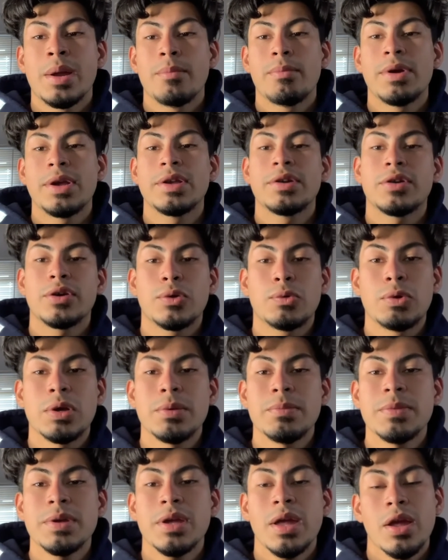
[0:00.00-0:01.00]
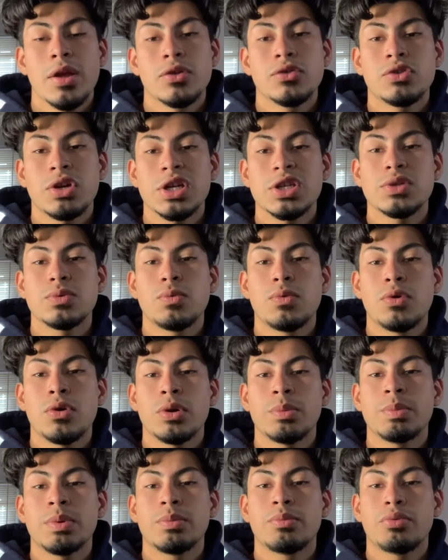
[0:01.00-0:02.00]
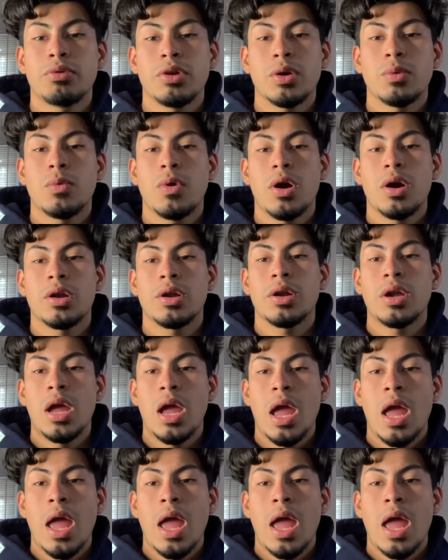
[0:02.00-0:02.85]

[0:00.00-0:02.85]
Bring your equipment, dress warm, bring water.